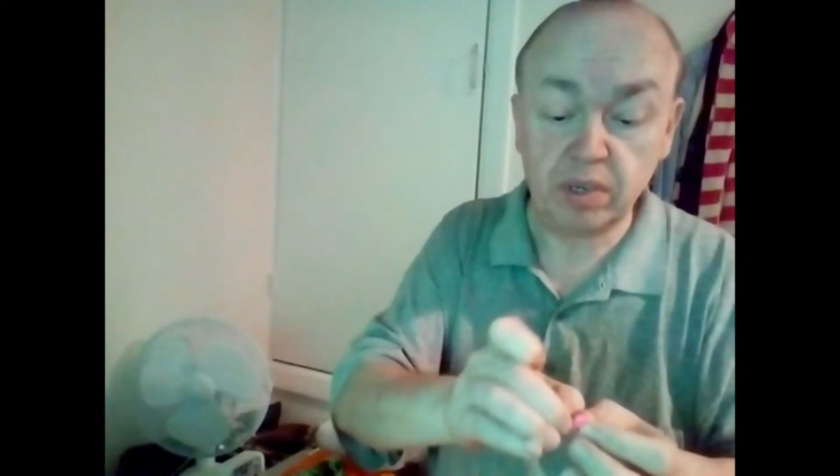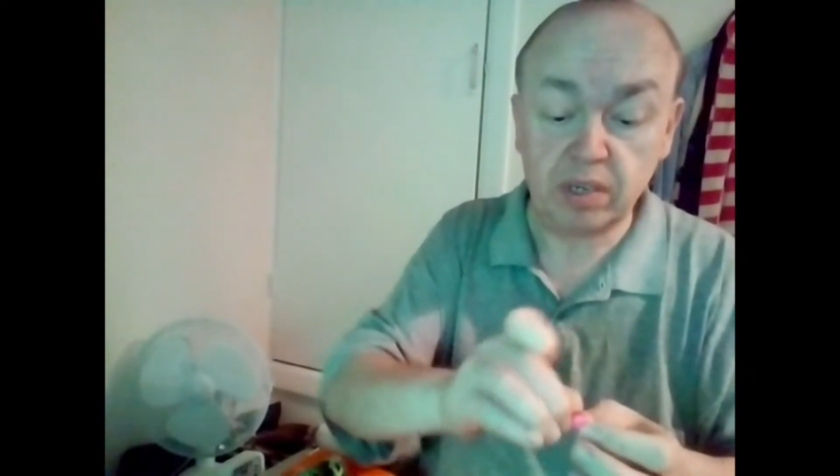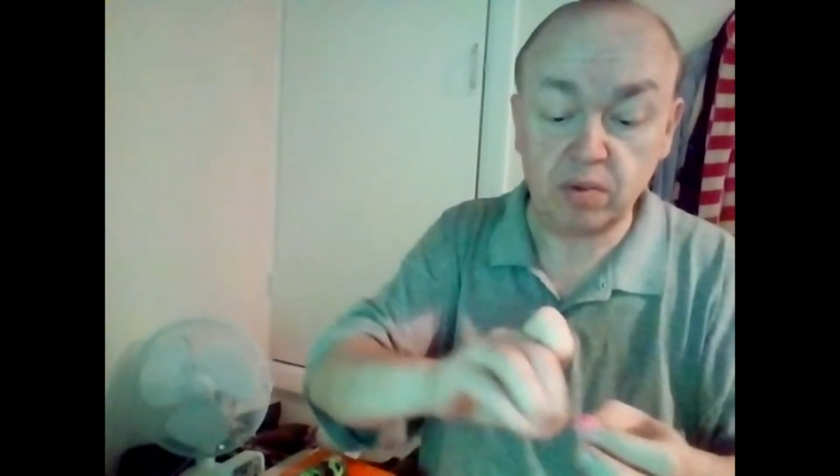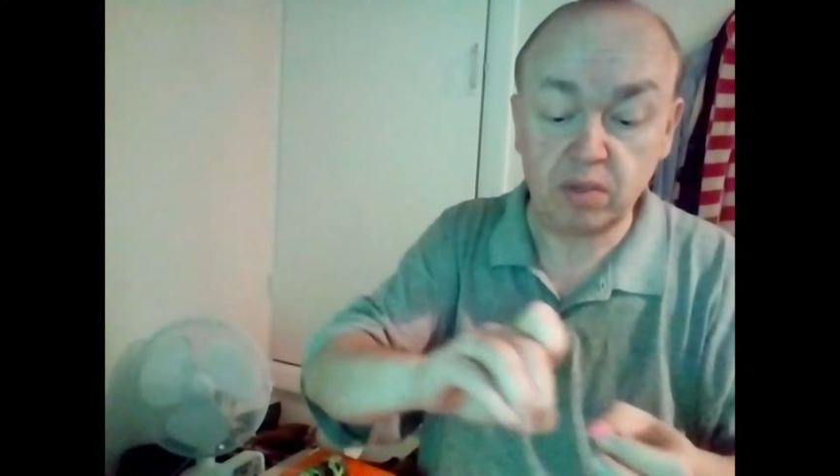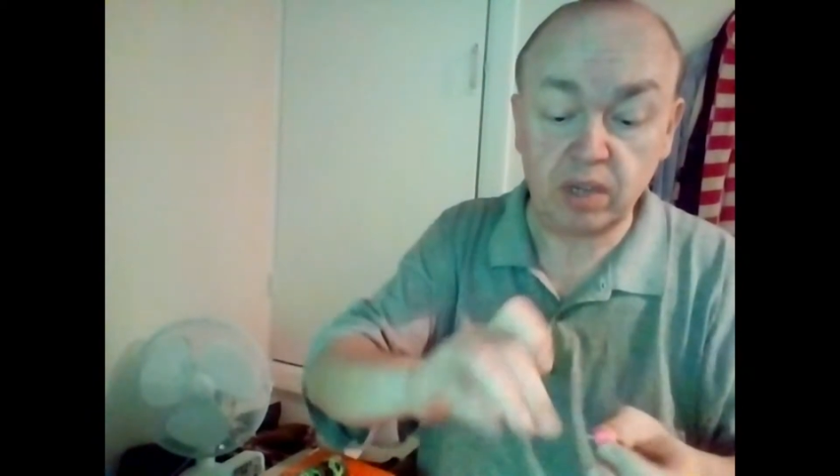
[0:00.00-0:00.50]

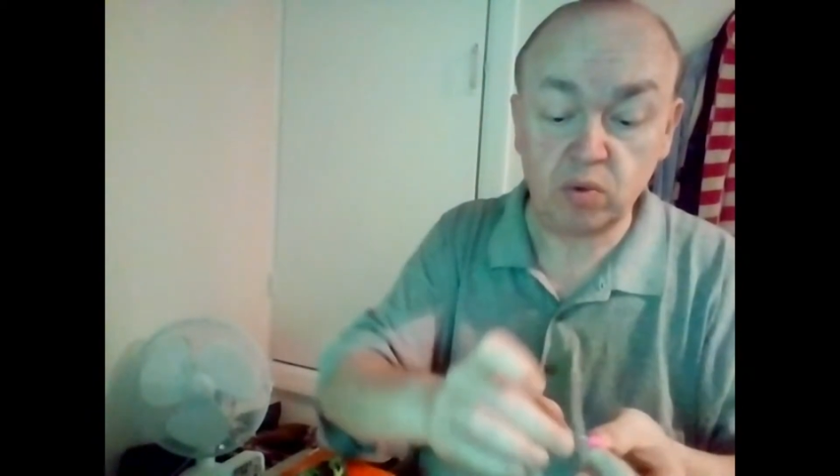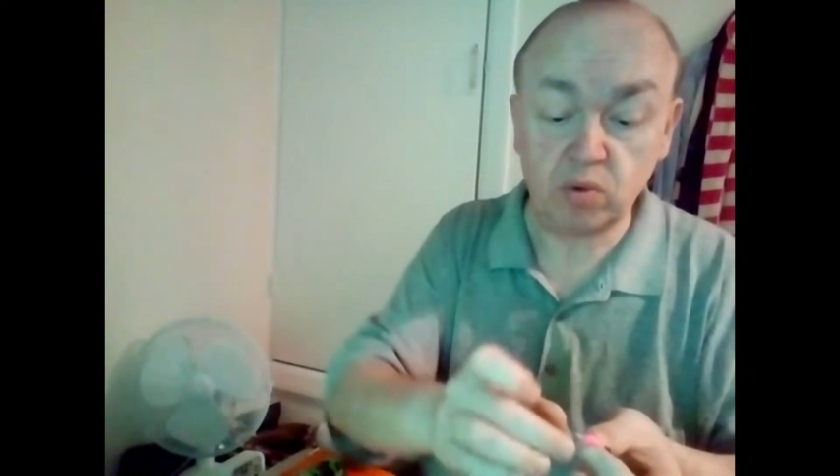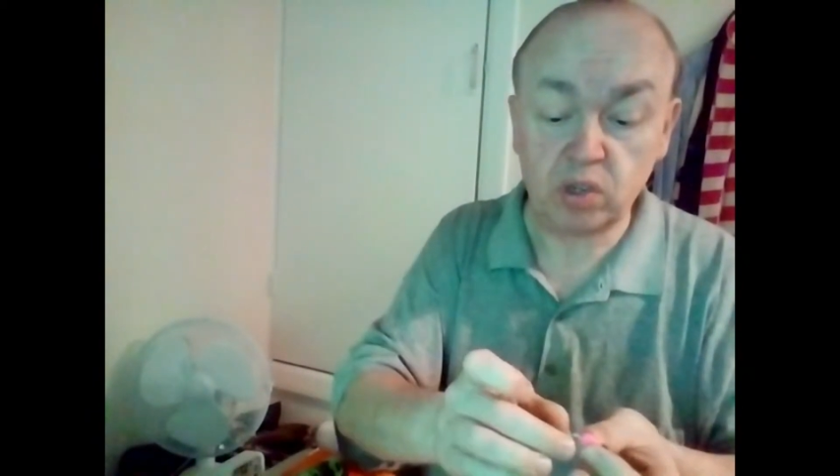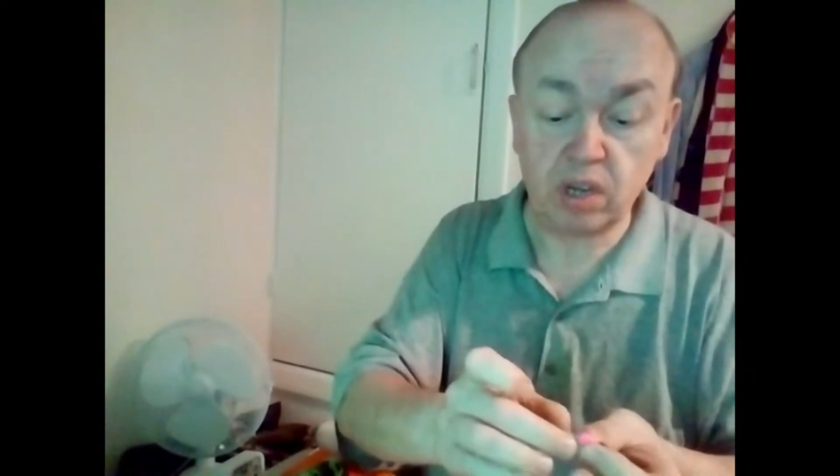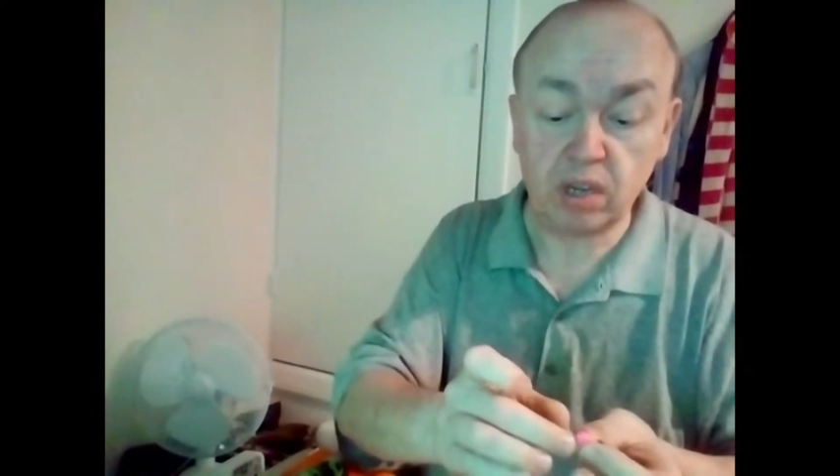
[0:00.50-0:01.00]
until they all
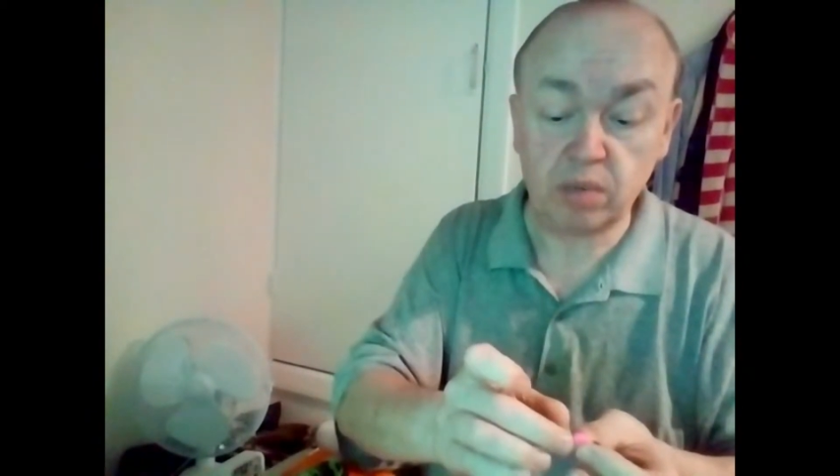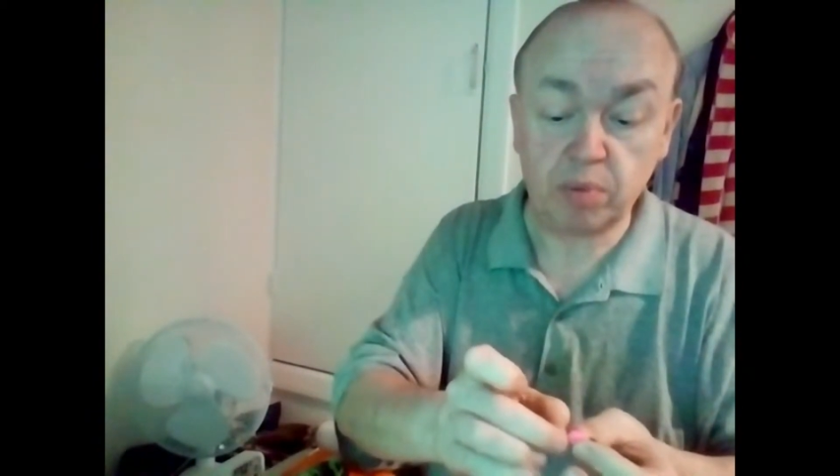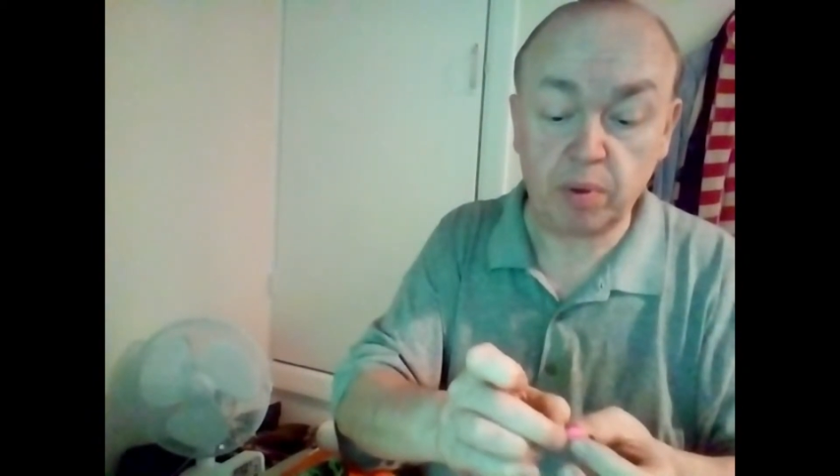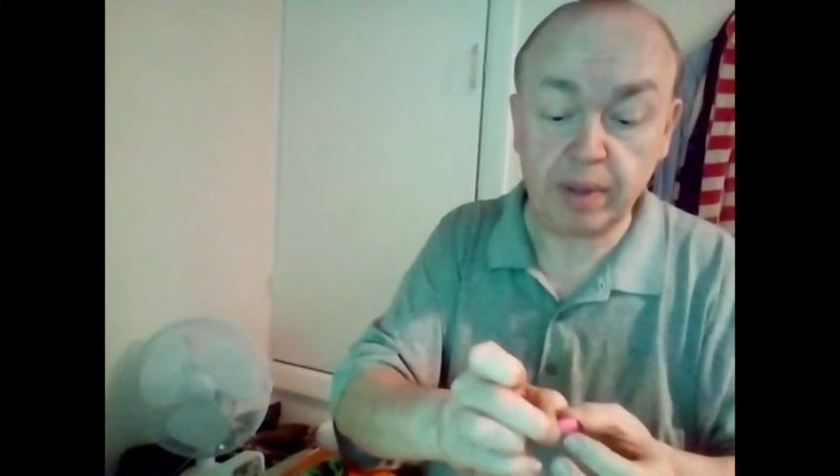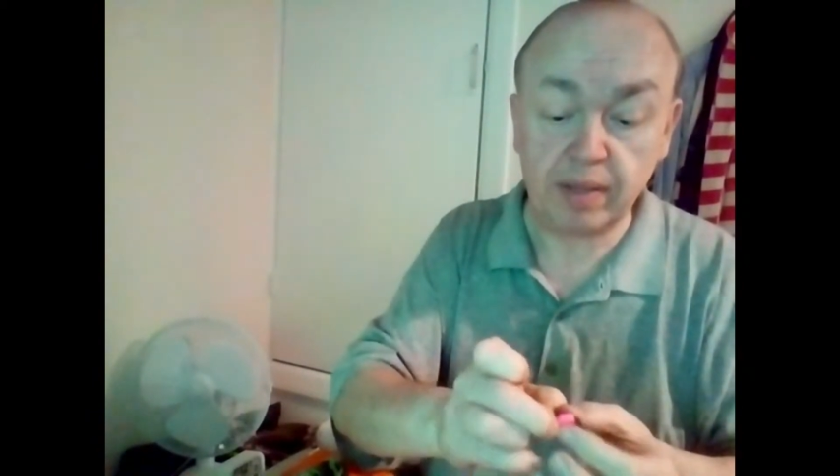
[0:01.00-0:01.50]
start to
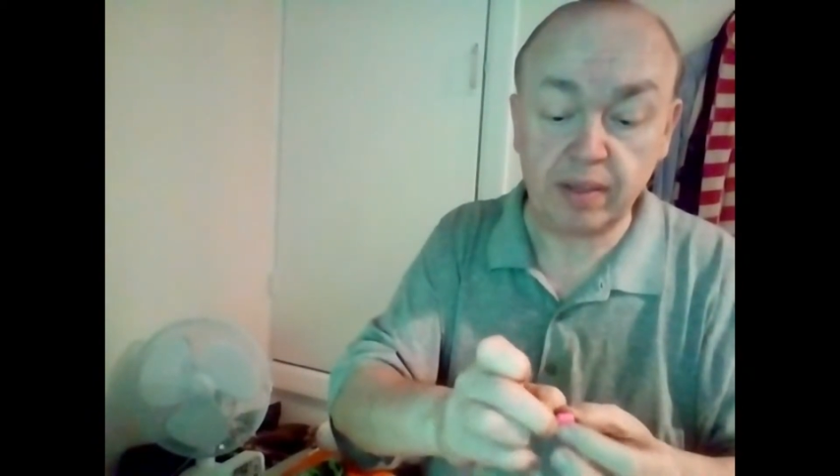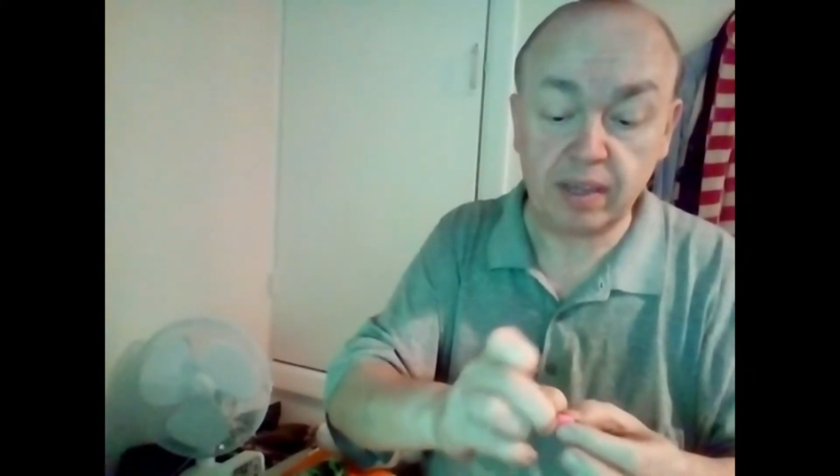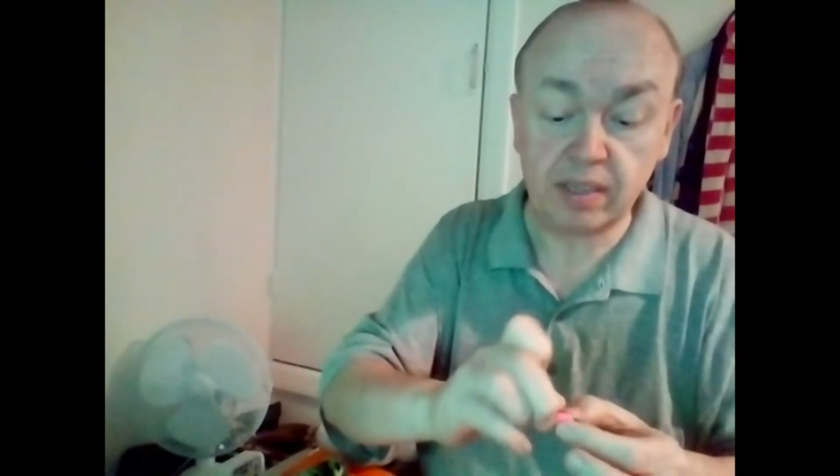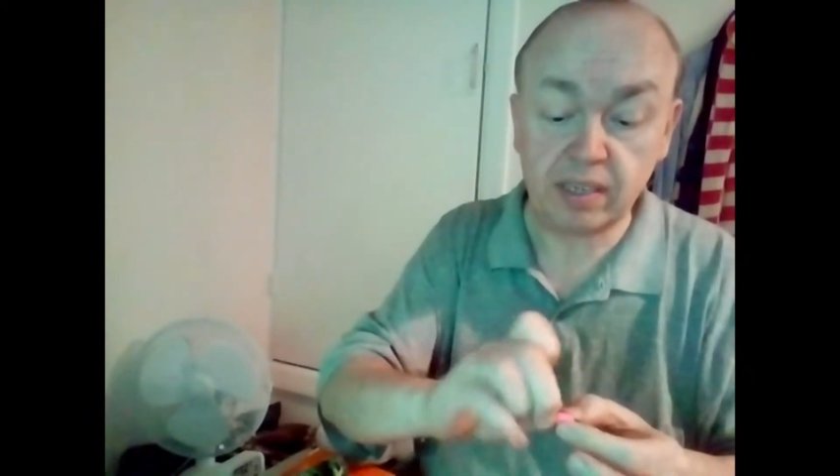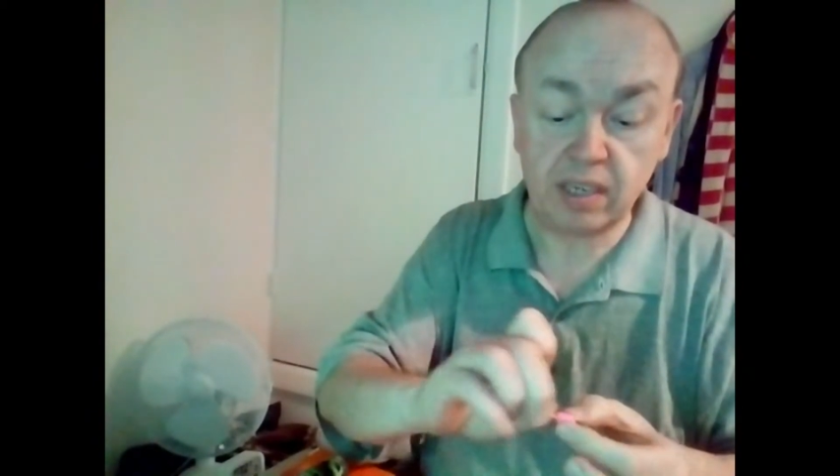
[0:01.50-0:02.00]
pop out the
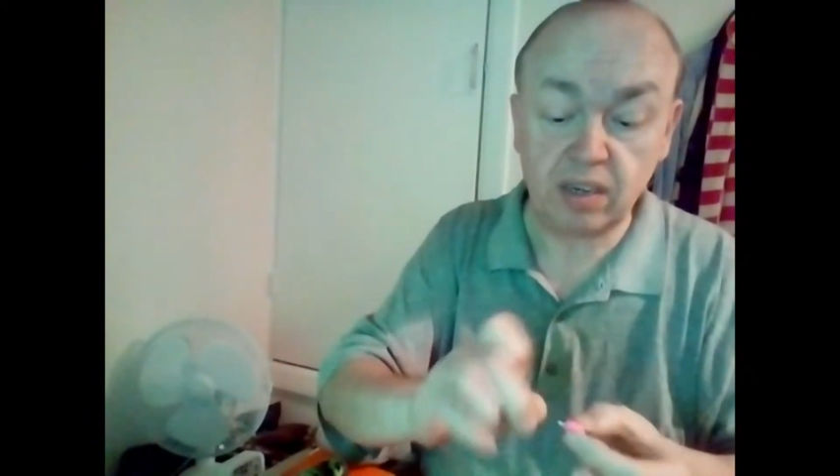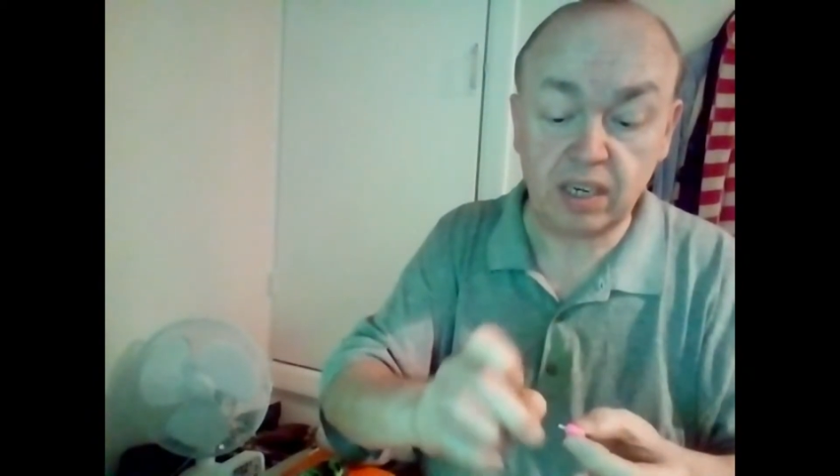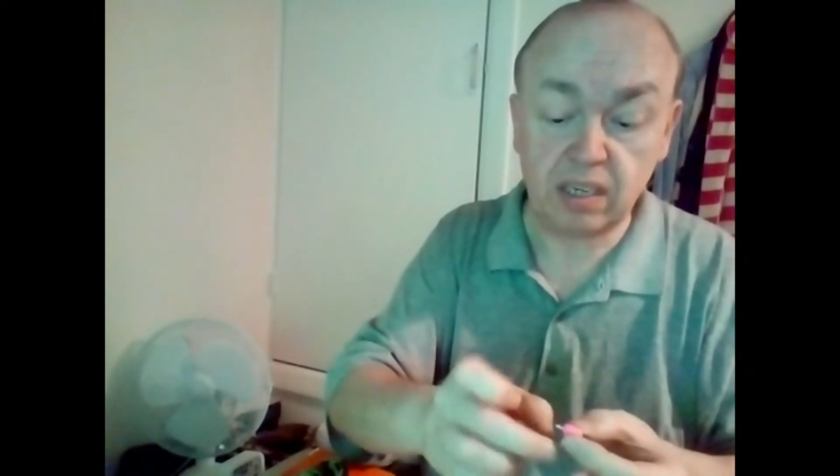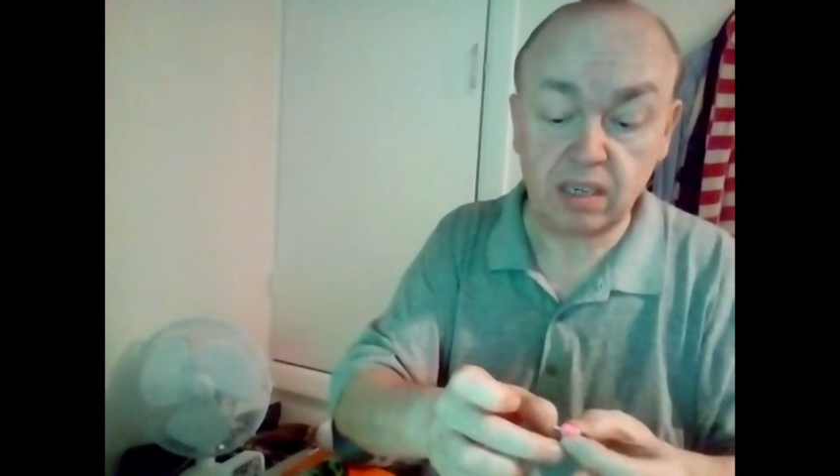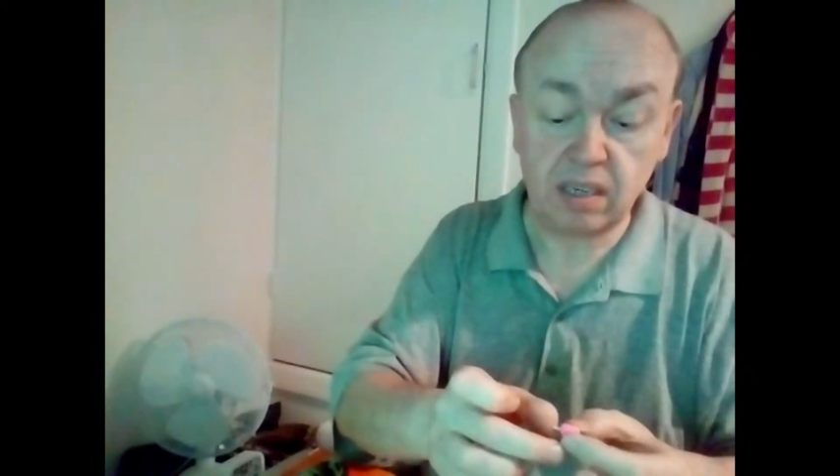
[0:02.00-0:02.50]
other
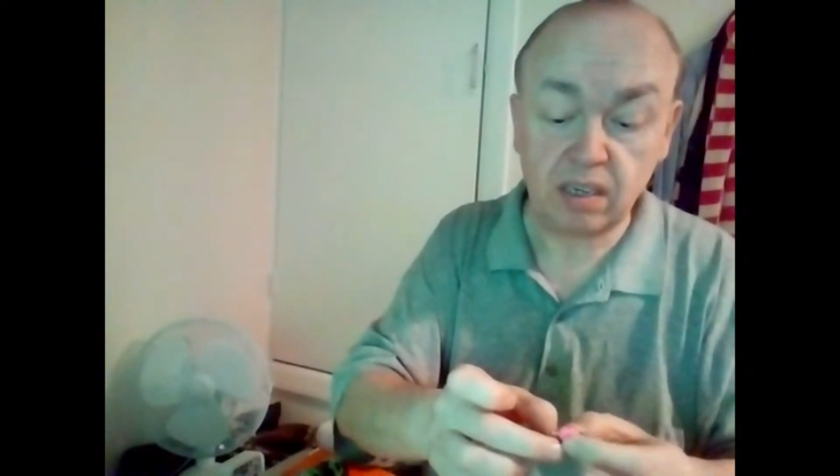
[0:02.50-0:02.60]
side. The